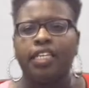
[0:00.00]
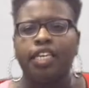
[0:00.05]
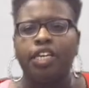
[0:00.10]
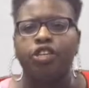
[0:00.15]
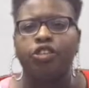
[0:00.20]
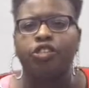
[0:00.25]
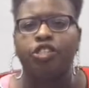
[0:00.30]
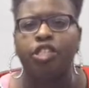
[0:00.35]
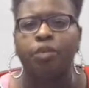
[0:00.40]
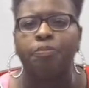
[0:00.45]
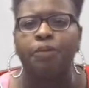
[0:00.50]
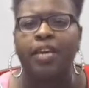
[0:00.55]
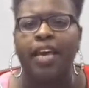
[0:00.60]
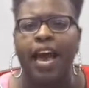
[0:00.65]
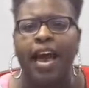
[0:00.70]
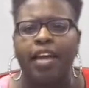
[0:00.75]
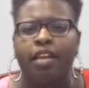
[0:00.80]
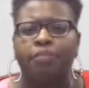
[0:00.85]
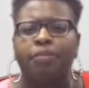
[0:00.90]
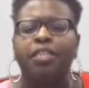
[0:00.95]
leadership
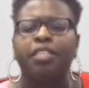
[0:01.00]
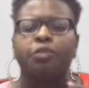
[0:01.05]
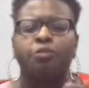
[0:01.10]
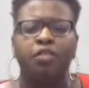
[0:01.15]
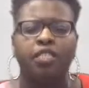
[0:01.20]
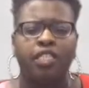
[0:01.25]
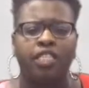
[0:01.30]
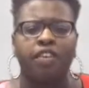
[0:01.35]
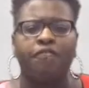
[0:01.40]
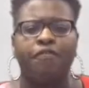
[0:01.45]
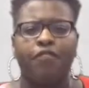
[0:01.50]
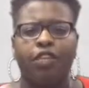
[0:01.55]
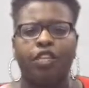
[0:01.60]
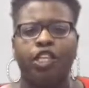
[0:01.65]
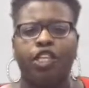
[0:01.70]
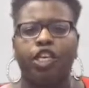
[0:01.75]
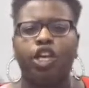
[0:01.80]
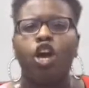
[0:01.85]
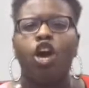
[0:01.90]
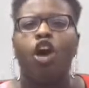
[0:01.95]
academy
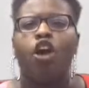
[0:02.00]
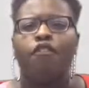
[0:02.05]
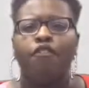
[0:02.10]
specifically